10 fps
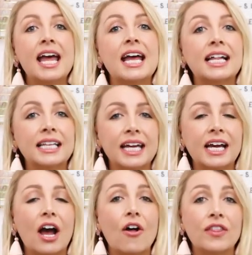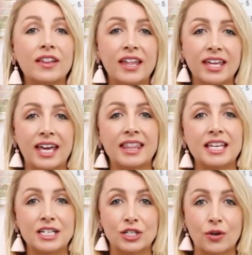click on the link in
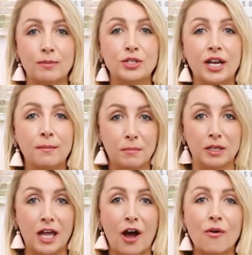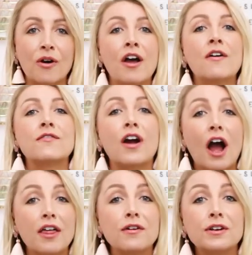the description below. For
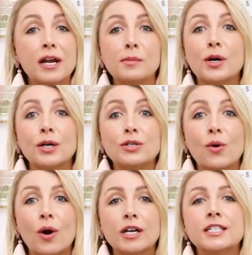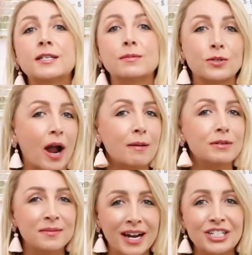other neighborhood tours, subscribe
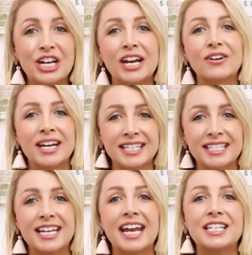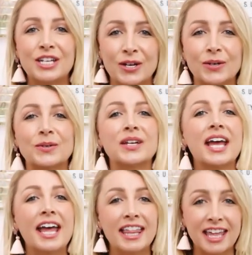to my channel and stay tuned.
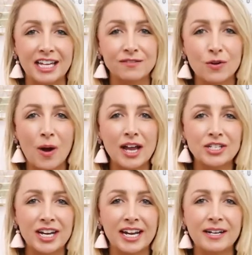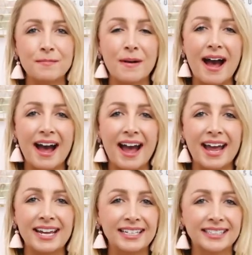Thanks for watching. Bye.